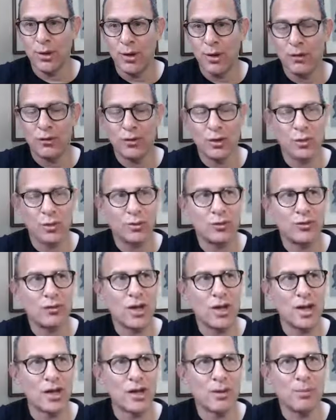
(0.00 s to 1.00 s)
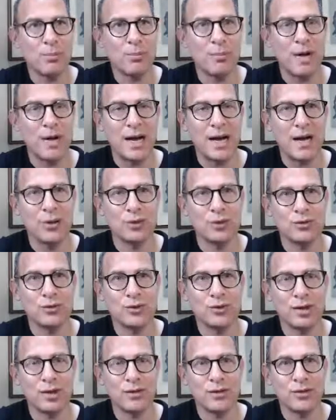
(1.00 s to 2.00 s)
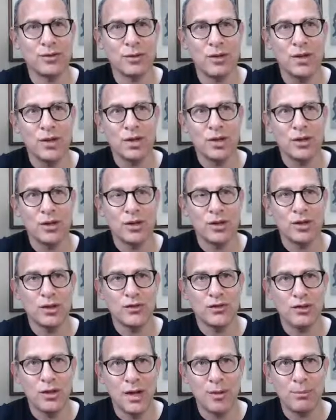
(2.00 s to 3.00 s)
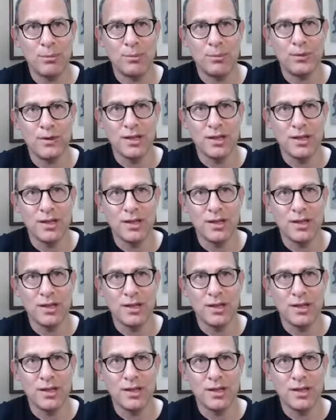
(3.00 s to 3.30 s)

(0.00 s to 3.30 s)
So talk about just the jump,